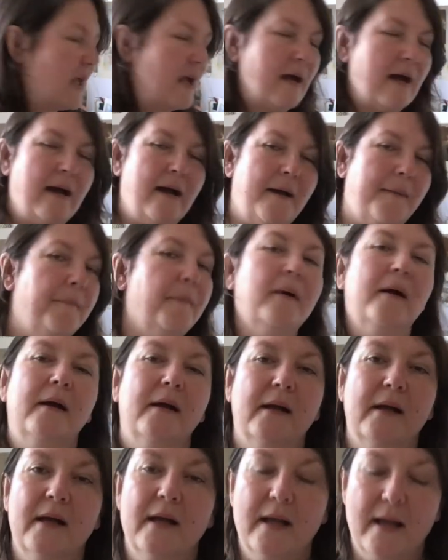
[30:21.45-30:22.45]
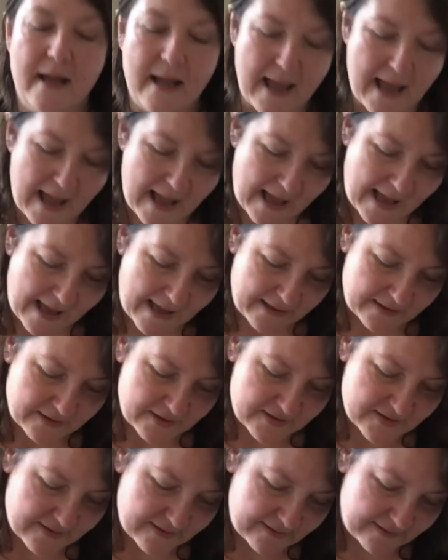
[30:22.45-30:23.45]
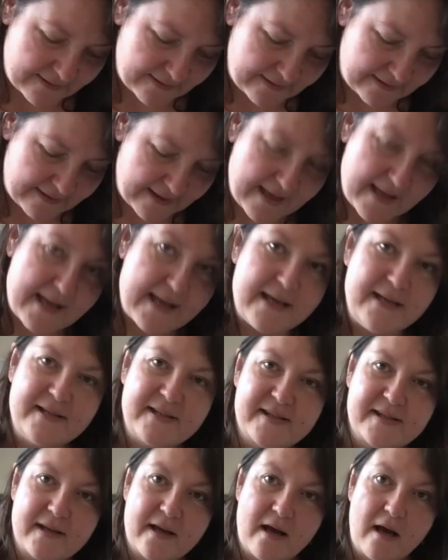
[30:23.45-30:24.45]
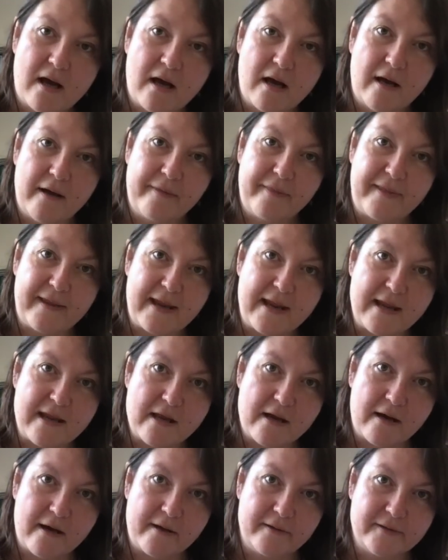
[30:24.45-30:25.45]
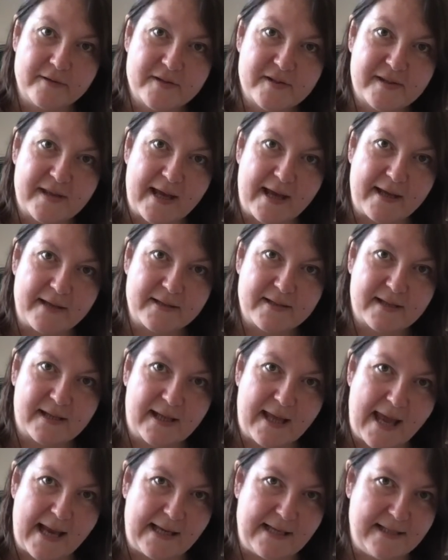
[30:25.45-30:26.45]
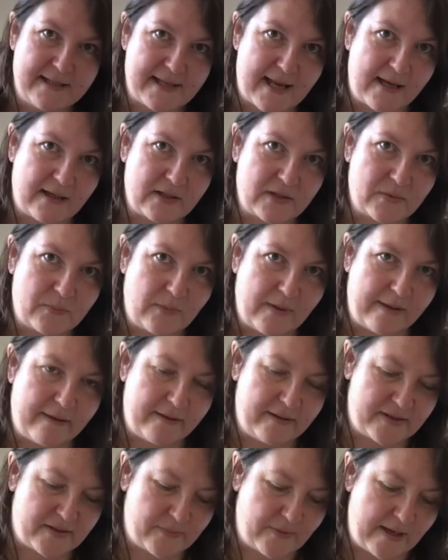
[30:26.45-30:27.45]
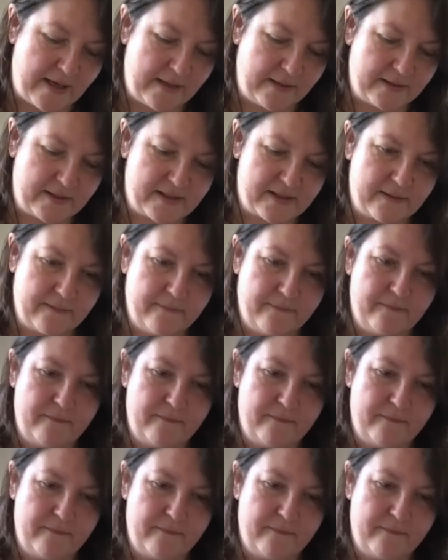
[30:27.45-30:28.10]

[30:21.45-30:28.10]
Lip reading: And these are the yarns that Kelly sent with the sweets.